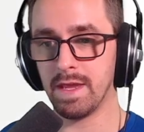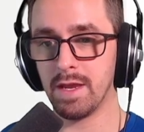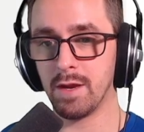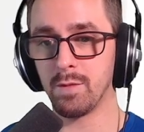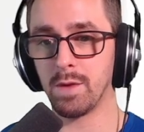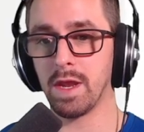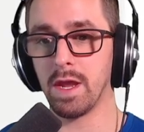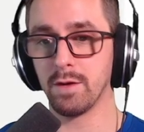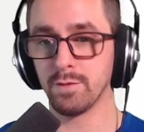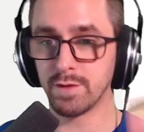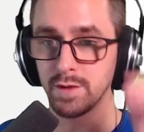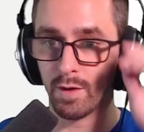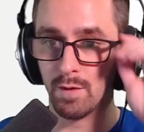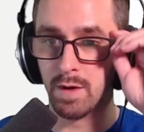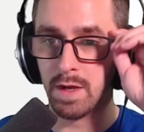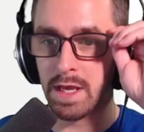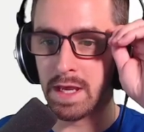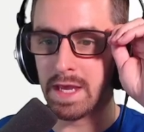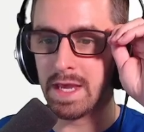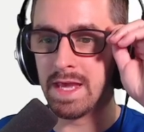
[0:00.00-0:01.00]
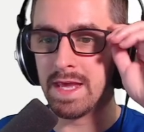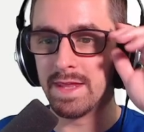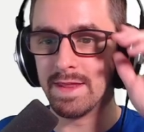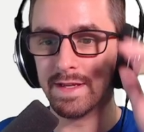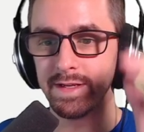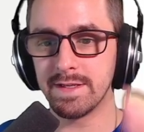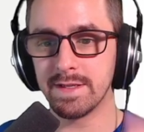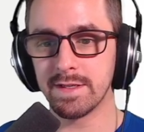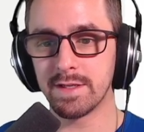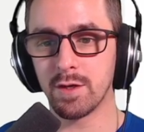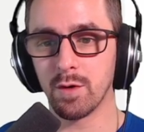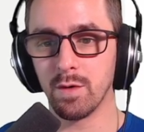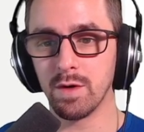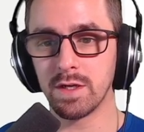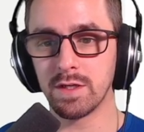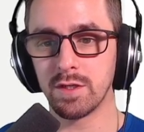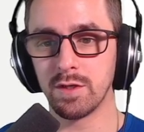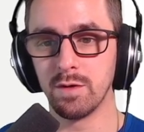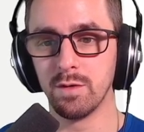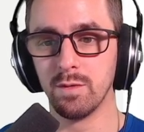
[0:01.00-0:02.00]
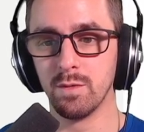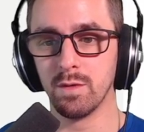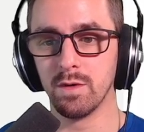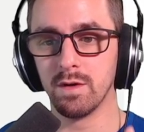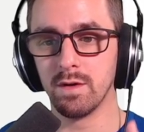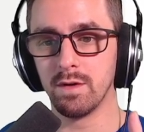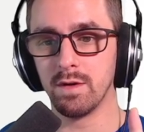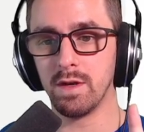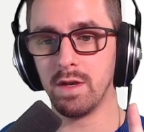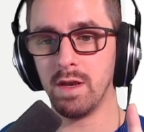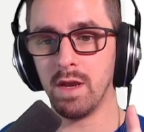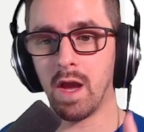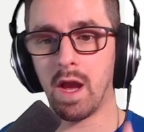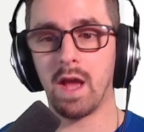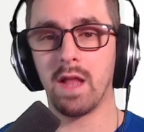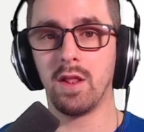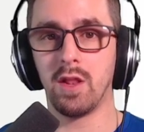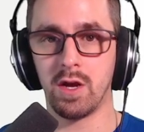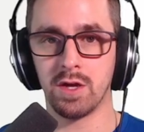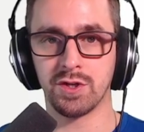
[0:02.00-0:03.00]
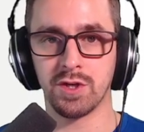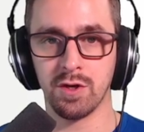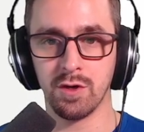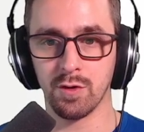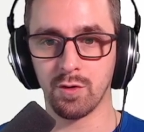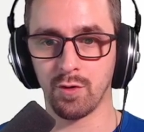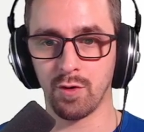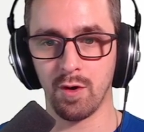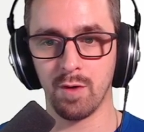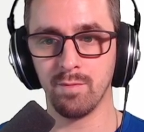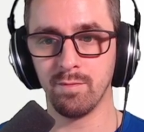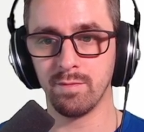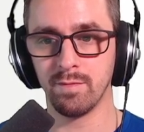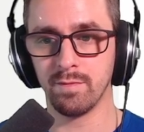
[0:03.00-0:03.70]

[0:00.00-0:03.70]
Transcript: Here we go. So this is going to not launch a new Chrome.